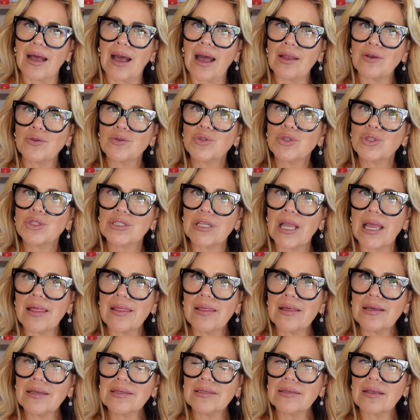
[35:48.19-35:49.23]
And
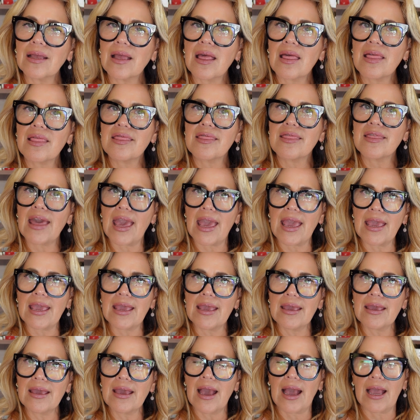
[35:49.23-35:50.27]
ustedes,
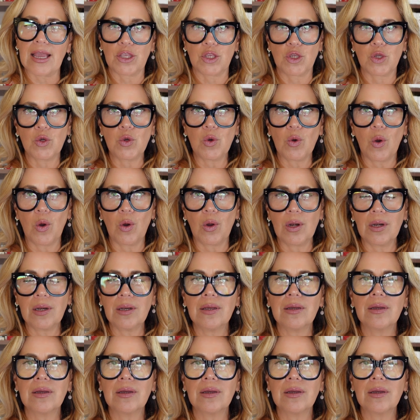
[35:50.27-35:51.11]
they, and you all,